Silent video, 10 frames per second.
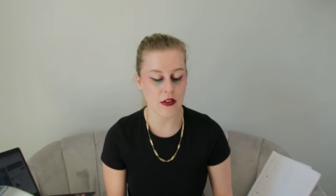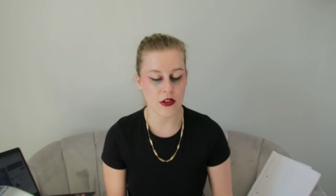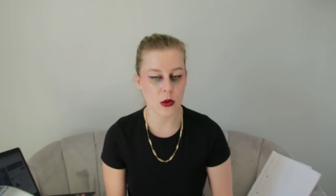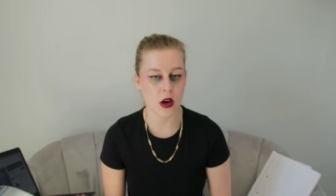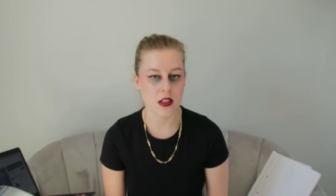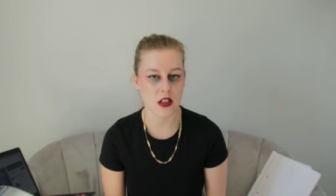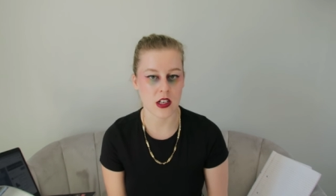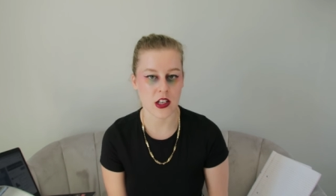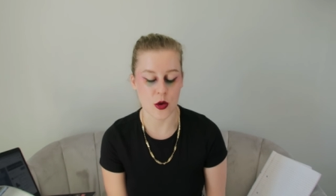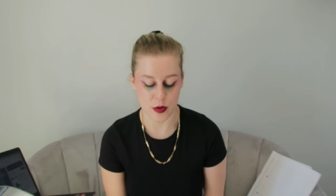if you are
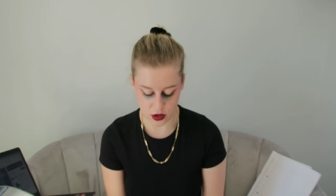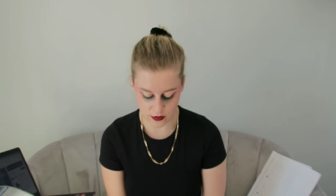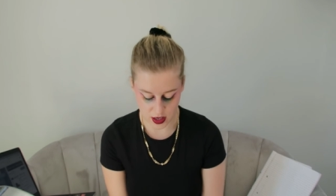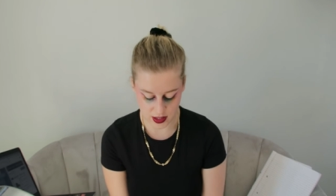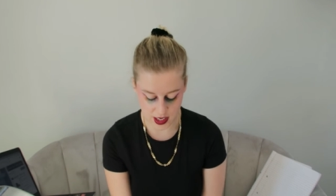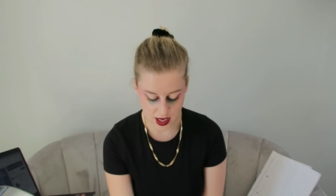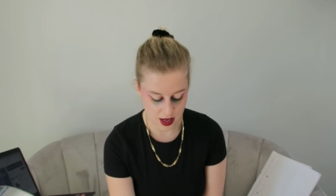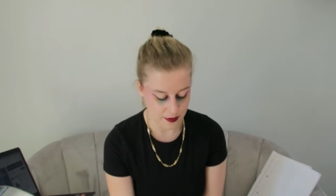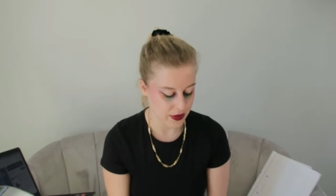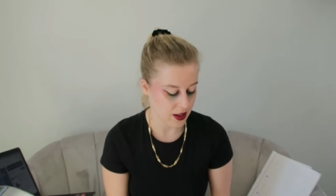starting open
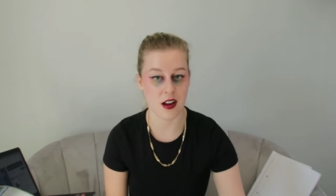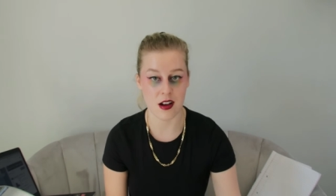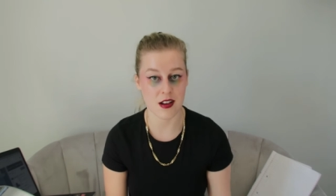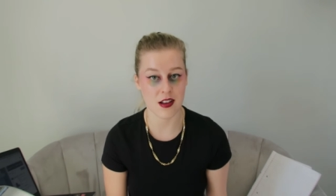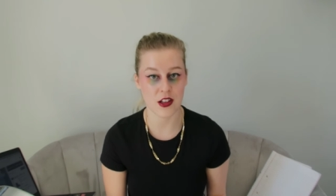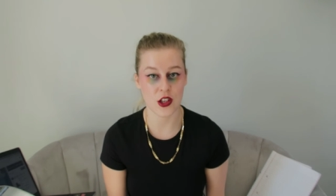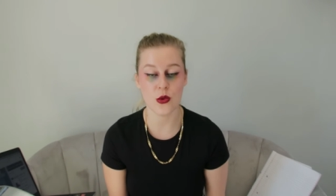university, good luck.